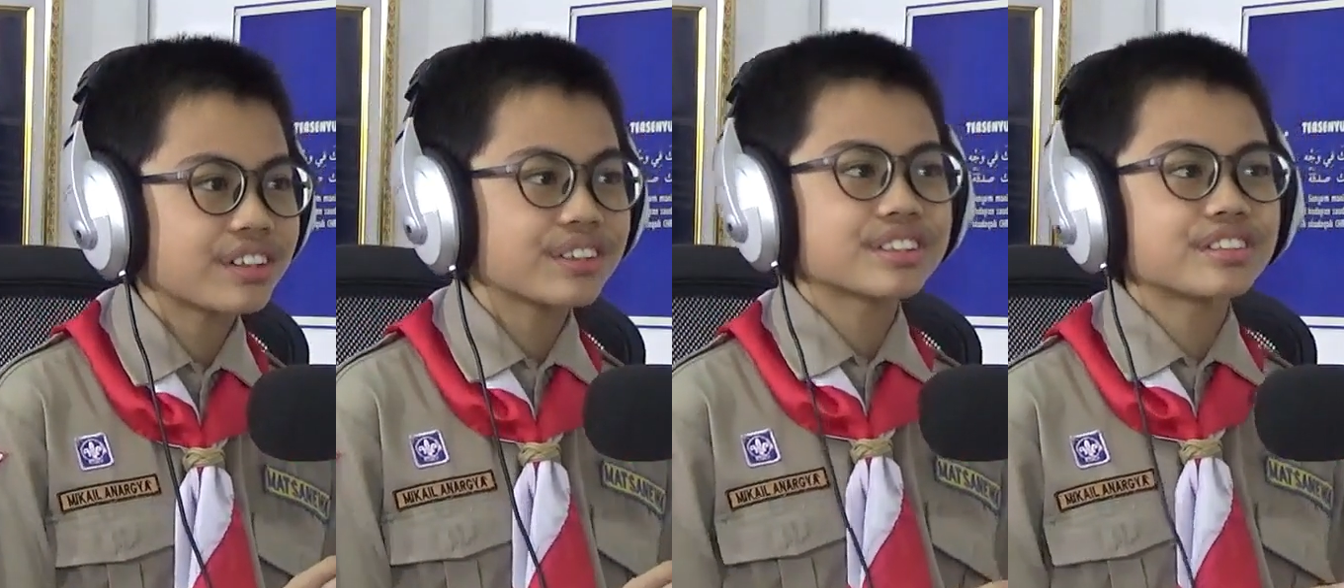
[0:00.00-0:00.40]

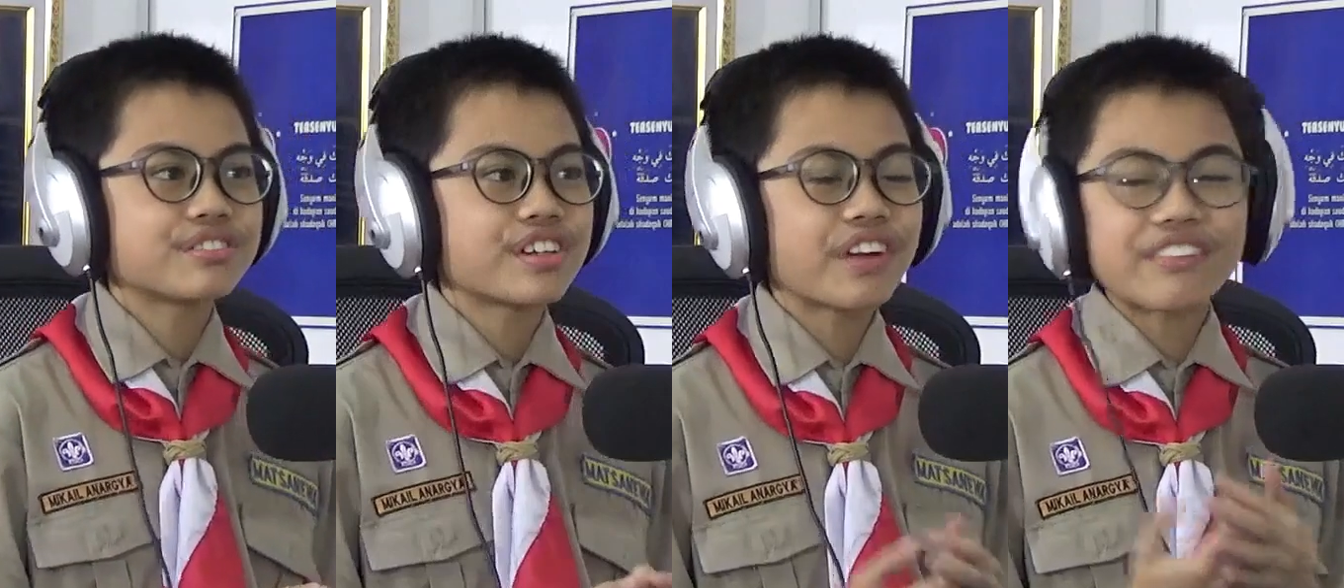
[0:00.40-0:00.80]
also
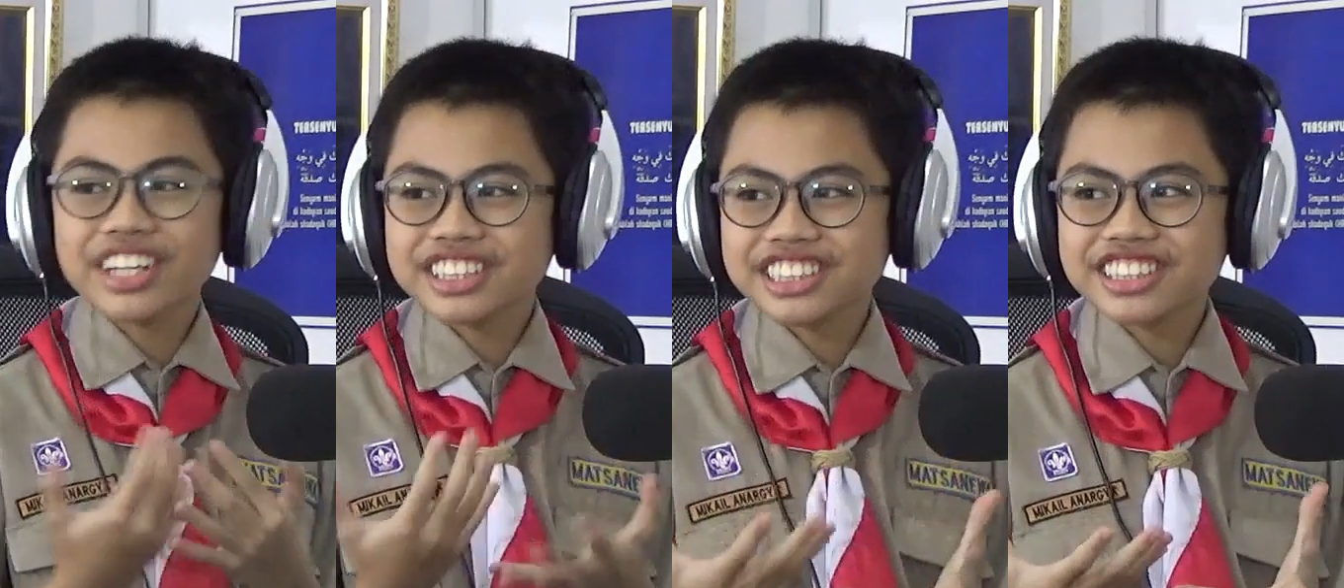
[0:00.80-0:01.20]
for my
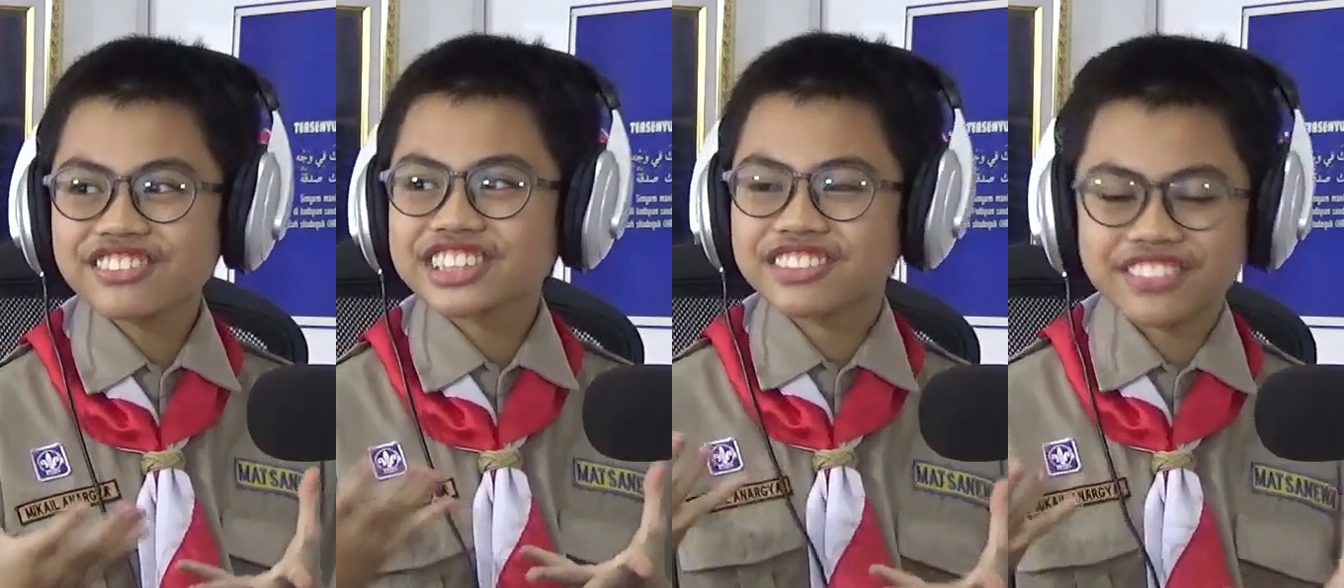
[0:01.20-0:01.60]
mentor,
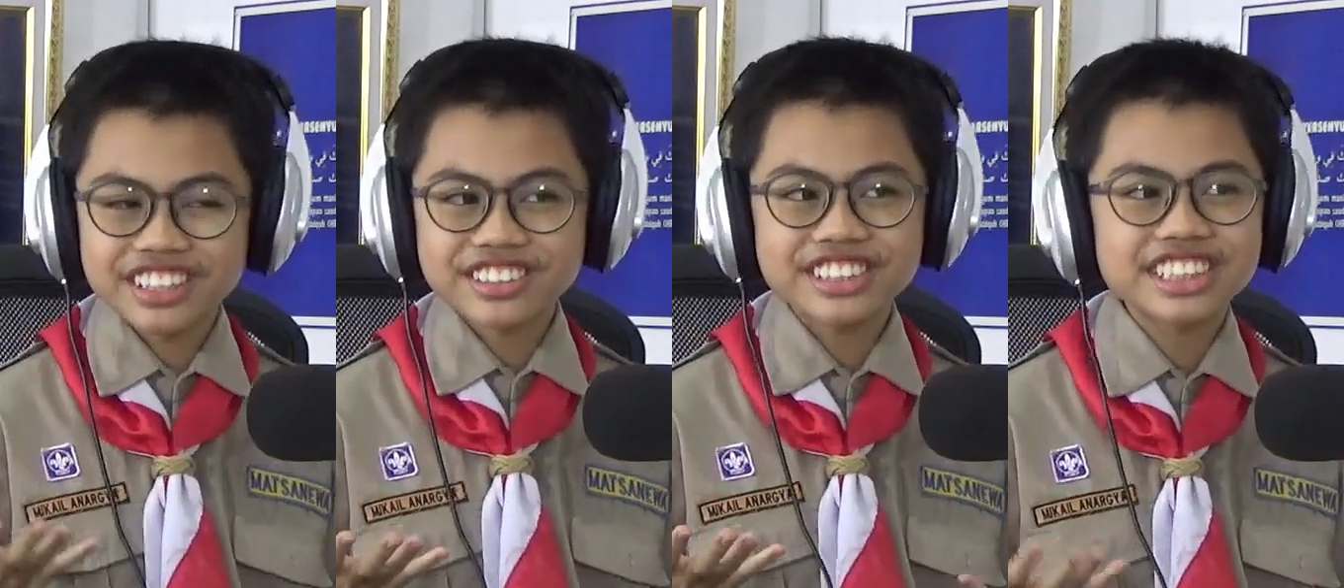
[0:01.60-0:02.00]
Mr.
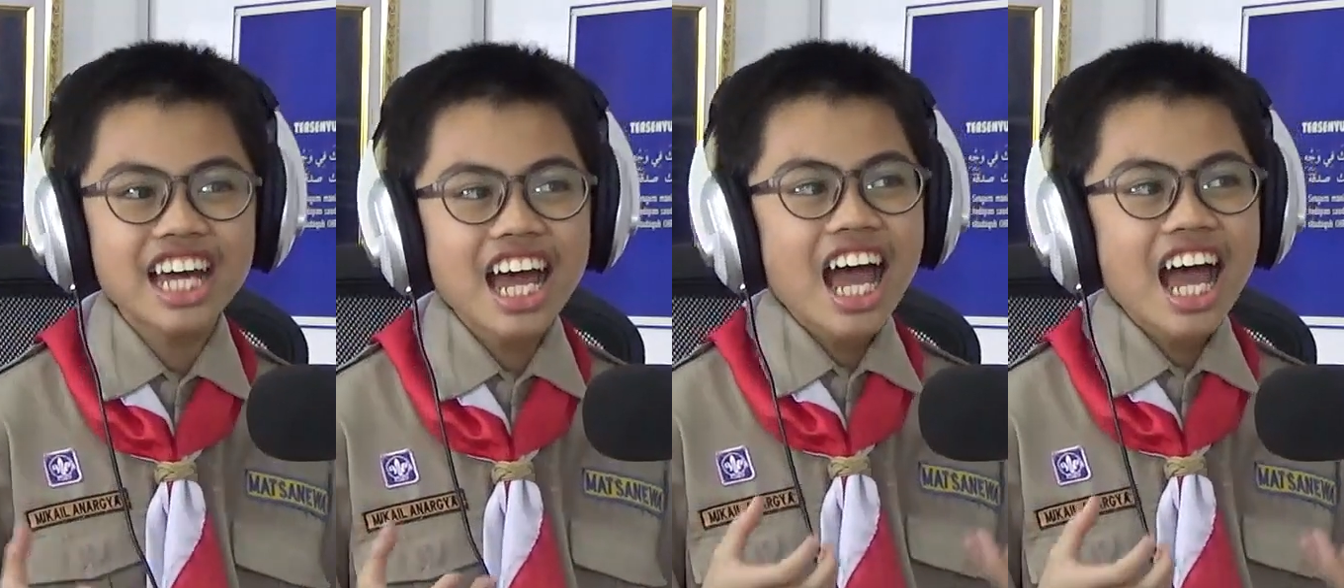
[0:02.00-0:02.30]
Bagus.